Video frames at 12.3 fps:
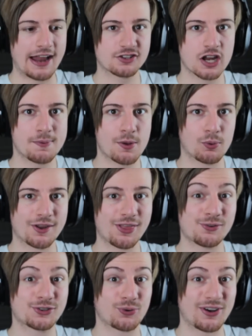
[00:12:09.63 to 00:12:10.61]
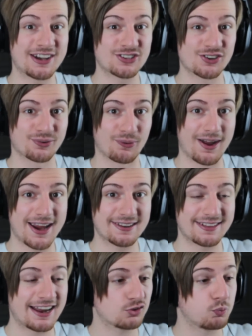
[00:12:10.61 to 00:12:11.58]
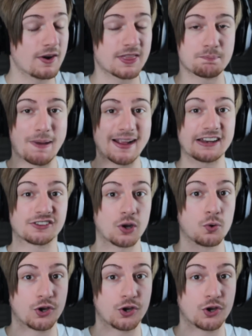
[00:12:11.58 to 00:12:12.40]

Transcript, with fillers: That's going to be one of those creatures, right? That's why the bag is so